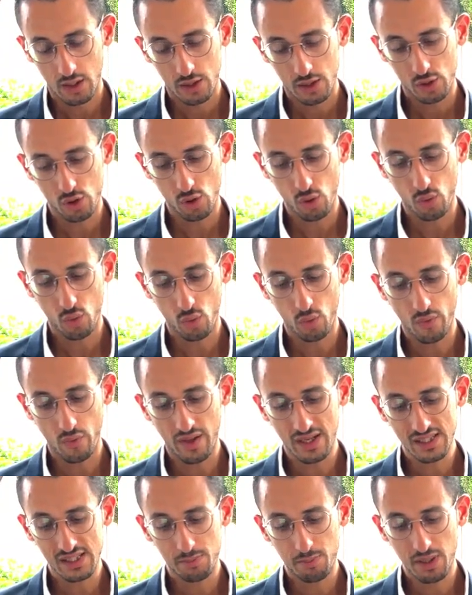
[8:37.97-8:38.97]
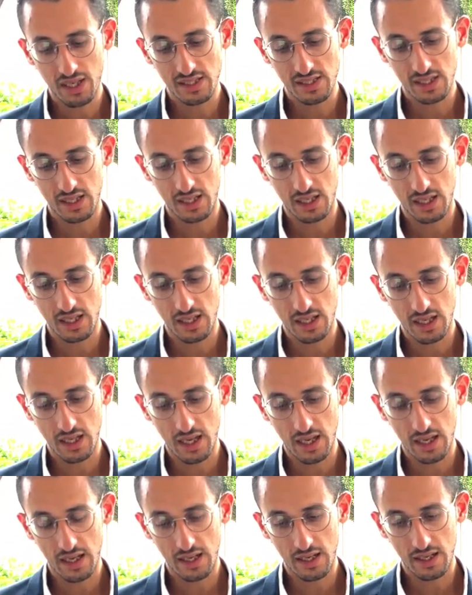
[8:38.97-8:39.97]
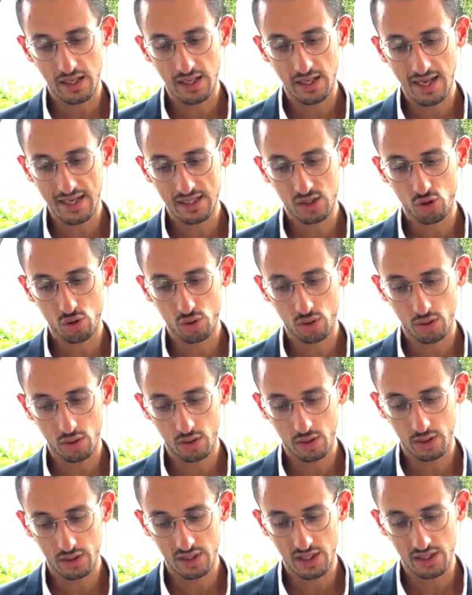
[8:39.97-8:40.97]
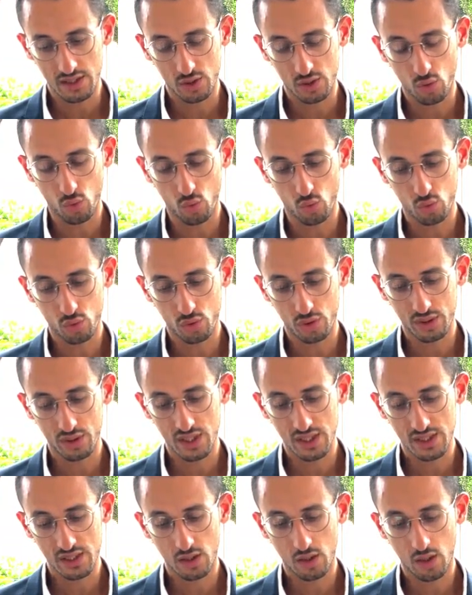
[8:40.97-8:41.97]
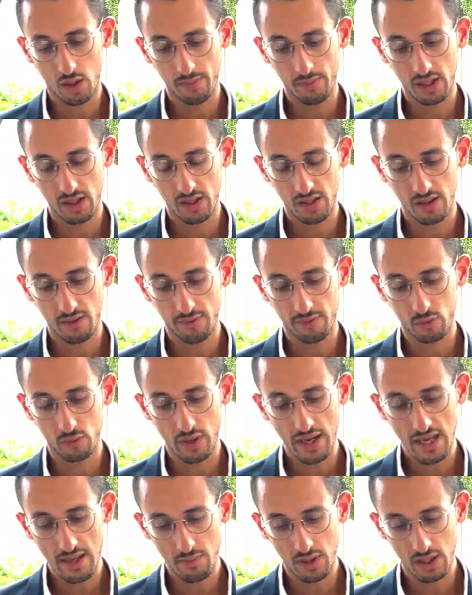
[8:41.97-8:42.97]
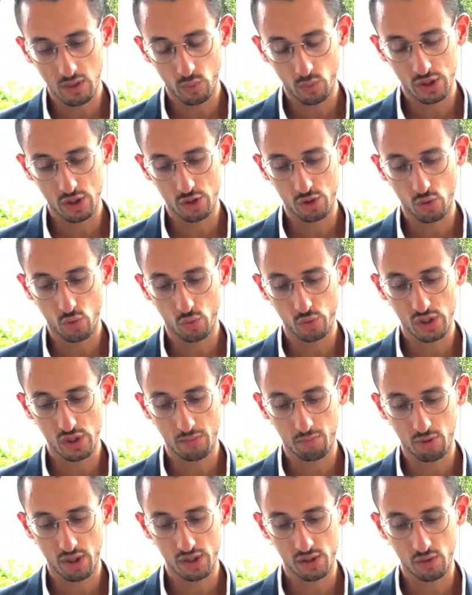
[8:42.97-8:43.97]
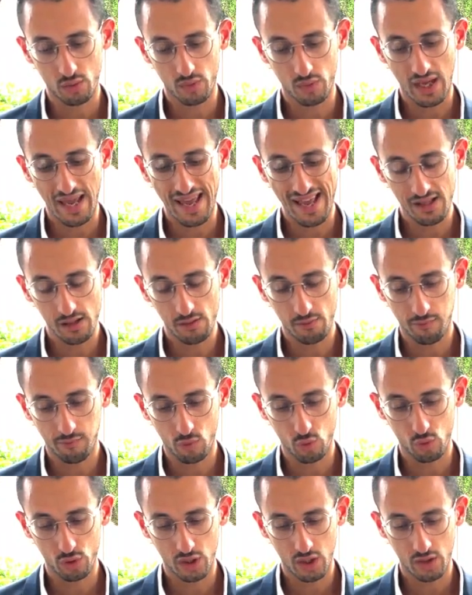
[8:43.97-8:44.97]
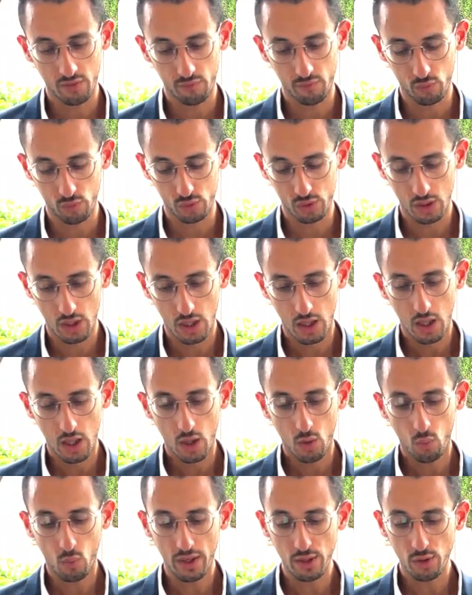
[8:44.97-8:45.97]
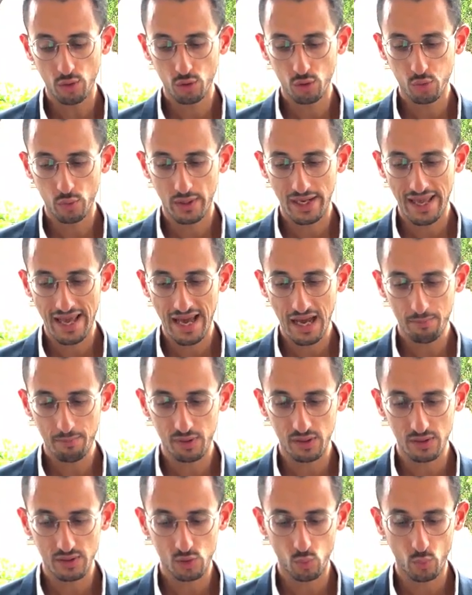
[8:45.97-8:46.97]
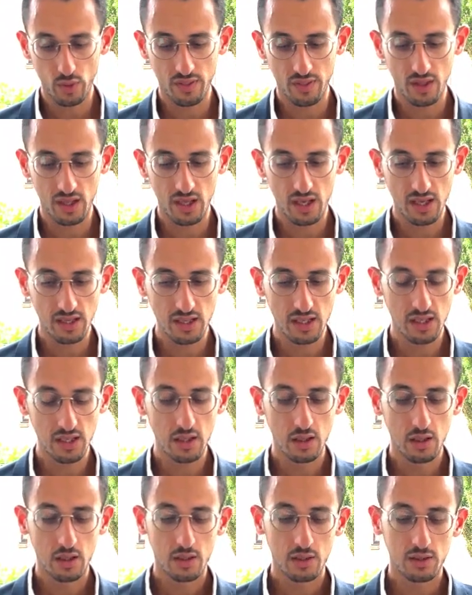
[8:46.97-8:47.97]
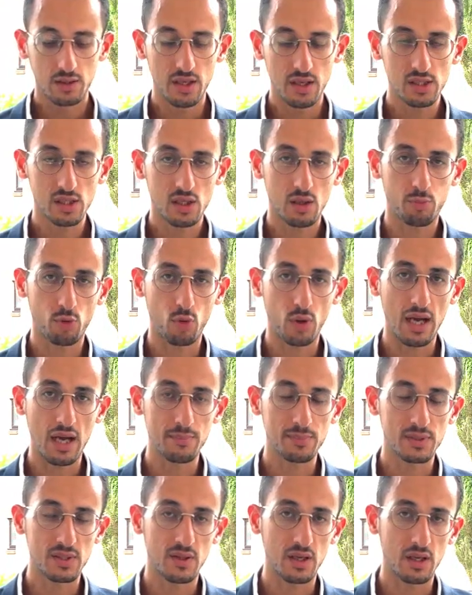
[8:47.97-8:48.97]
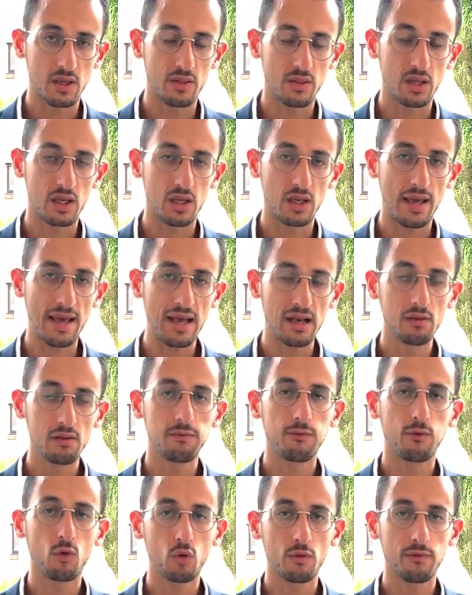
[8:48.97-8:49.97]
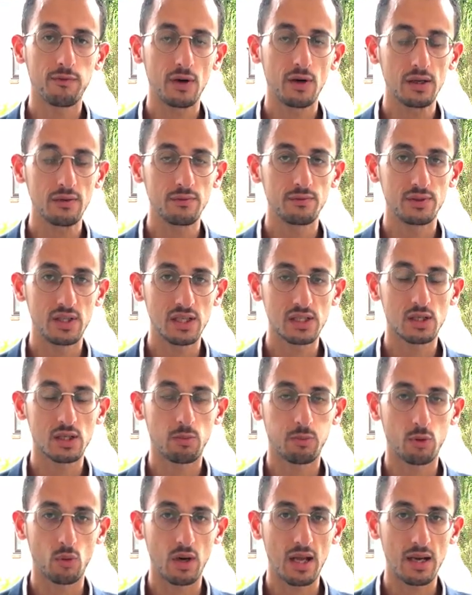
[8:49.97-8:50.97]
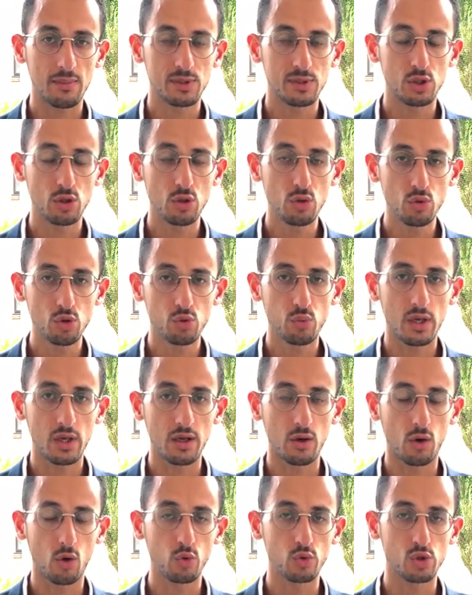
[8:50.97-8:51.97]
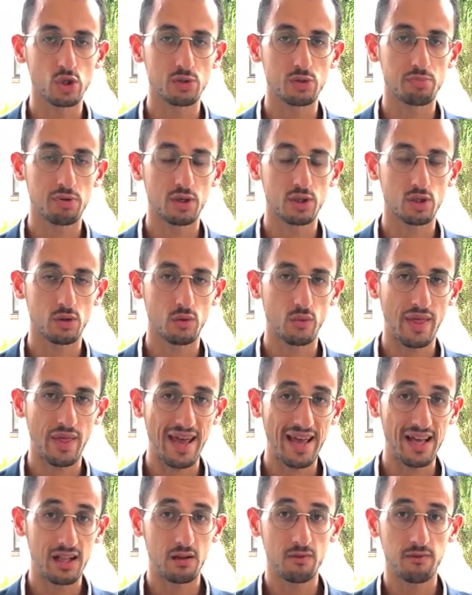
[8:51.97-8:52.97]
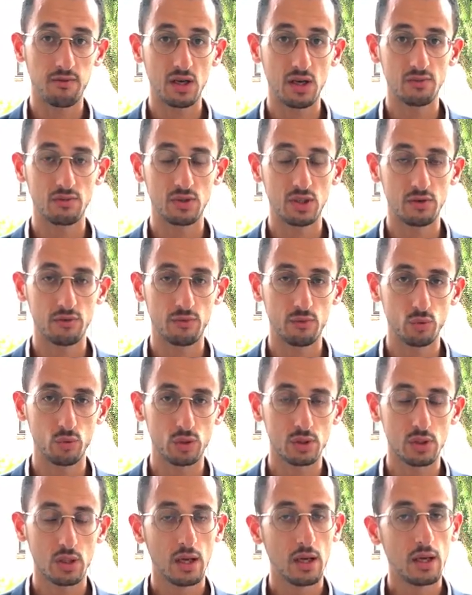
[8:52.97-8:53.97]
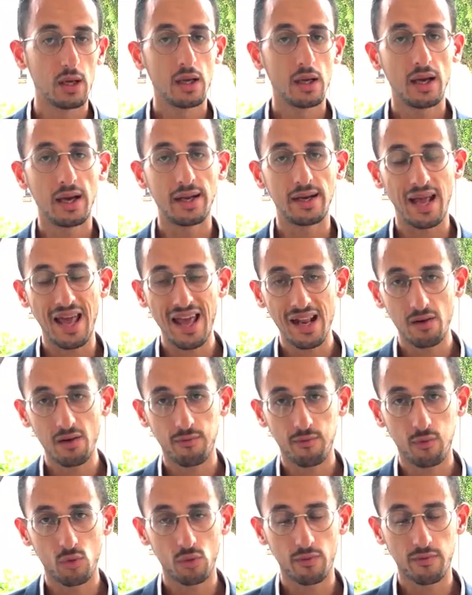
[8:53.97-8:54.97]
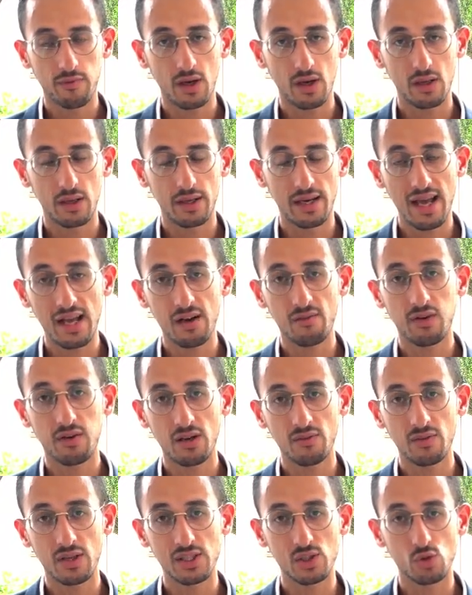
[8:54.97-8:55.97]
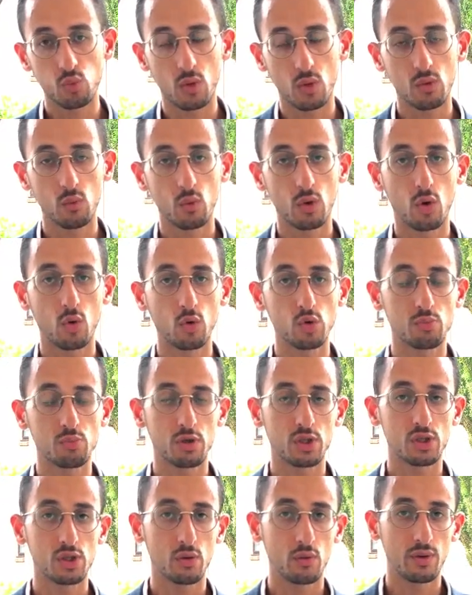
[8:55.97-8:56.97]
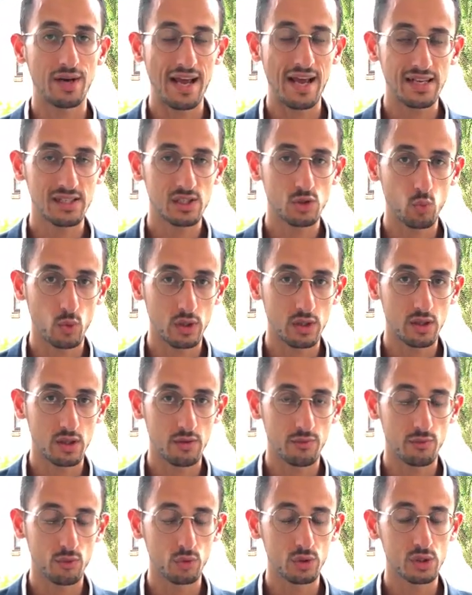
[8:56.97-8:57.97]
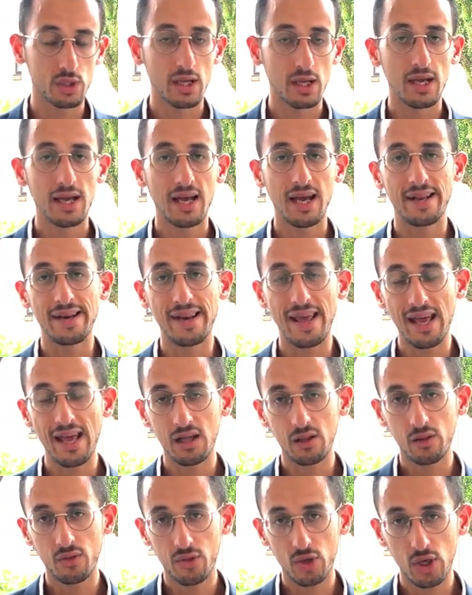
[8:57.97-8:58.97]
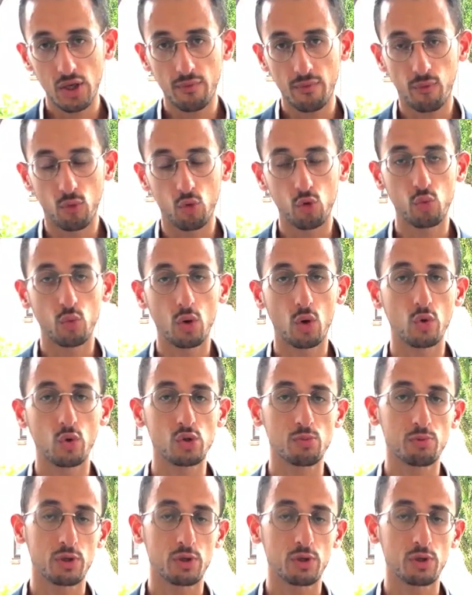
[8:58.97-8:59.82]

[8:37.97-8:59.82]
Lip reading: So that's basically a lateral disc or disc coming in the foramen, which is causing pressure on the L4 nerve root. What usually happens with any disc prolapse, that the L4-5 disc prolapse usually causes pressure on the L5 nerve root, and L4-5 and L5S1 will cause pressure on S1 nerve root, and L3-4 will cause